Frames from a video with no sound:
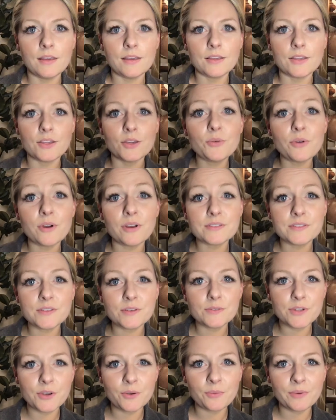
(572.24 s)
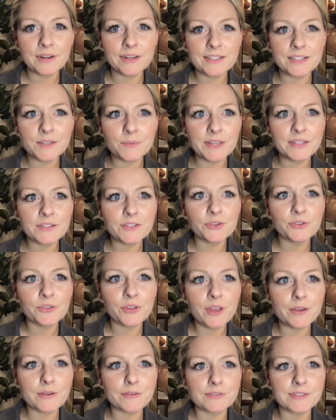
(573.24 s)
You also don't want it to be too
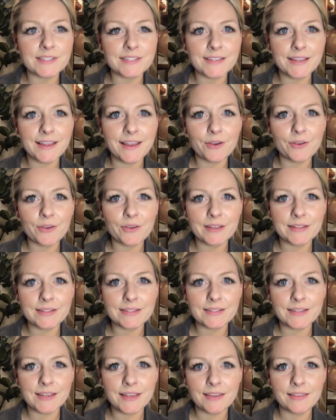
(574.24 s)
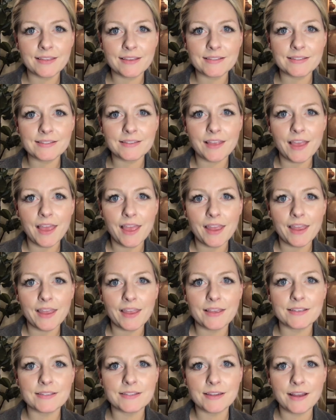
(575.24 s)
close. See how you can see this light
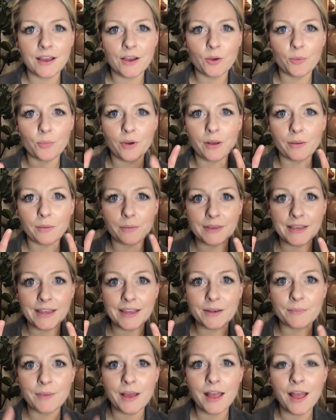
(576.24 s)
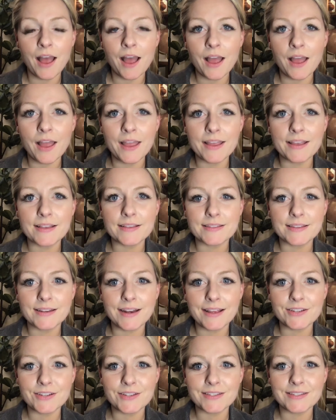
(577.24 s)
is now probably in my eyes, and
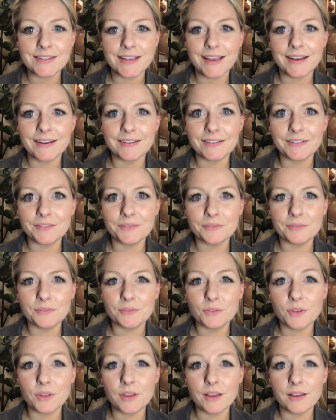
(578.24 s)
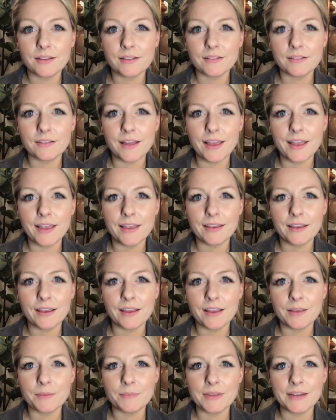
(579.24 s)
I just kind of look like
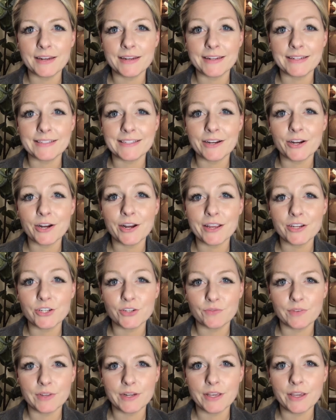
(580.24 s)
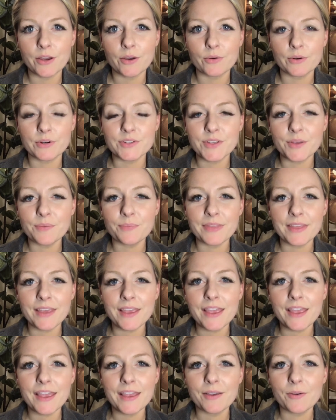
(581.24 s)
I'm in an interrogation video or
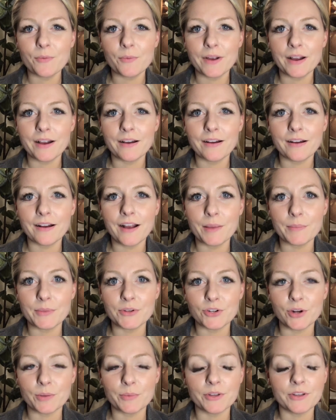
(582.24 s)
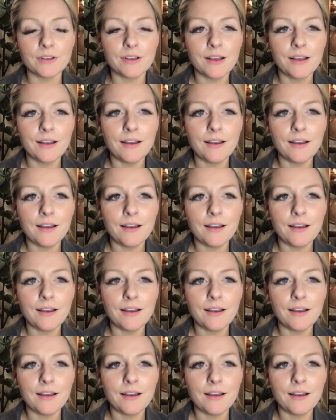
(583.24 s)
something where I'm in trouble.